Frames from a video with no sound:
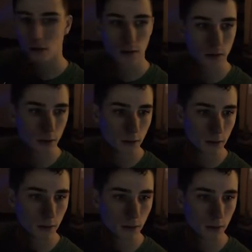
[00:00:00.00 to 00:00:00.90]

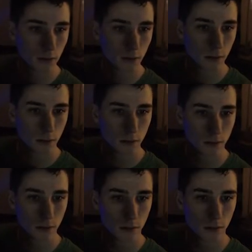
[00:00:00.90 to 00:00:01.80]

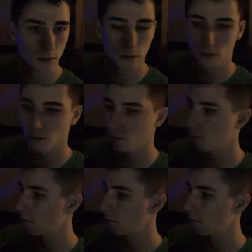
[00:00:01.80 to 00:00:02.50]
No one is speaking in this clip.